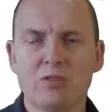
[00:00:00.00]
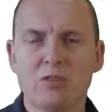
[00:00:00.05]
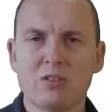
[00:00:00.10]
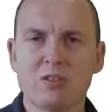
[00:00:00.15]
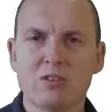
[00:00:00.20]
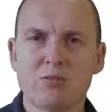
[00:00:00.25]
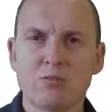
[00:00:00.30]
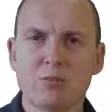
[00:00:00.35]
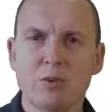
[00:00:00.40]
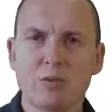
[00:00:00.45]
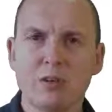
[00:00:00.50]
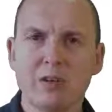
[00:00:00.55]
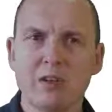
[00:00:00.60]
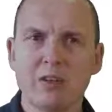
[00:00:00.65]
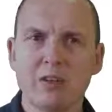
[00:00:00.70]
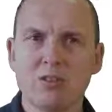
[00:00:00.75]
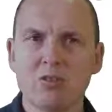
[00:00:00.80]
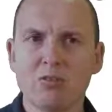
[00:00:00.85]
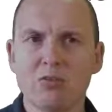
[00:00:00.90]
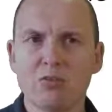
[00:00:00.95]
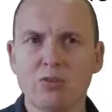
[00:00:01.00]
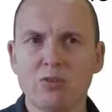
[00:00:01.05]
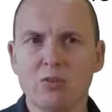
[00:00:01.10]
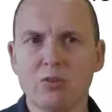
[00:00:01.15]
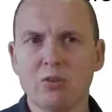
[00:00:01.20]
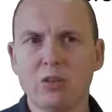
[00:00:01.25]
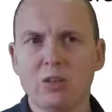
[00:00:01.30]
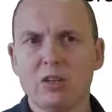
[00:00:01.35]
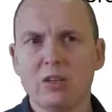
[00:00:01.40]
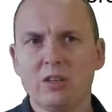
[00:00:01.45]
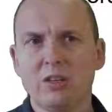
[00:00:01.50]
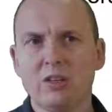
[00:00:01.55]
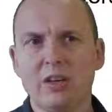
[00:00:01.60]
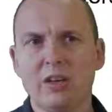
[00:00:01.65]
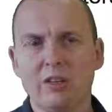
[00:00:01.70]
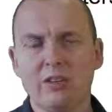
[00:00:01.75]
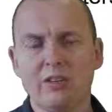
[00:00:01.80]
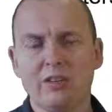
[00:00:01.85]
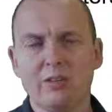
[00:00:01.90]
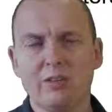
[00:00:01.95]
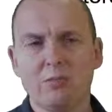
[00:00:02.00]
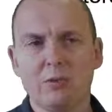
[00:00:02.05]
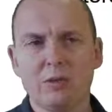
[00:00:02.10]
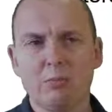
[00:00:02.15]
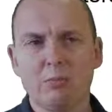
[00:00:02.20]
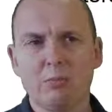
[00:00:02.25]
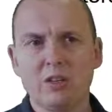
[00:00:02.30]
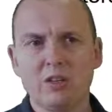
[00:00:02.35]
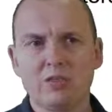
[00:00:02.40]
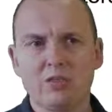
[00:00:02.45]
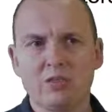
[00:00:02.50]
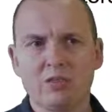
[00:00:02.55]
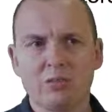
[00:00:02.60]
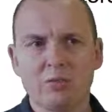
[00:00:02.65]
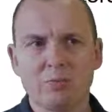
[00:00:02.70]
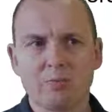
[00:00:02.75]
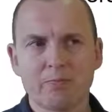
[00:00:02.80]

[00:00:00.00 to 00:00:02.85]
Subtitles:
for instance, where we can control light with pixels.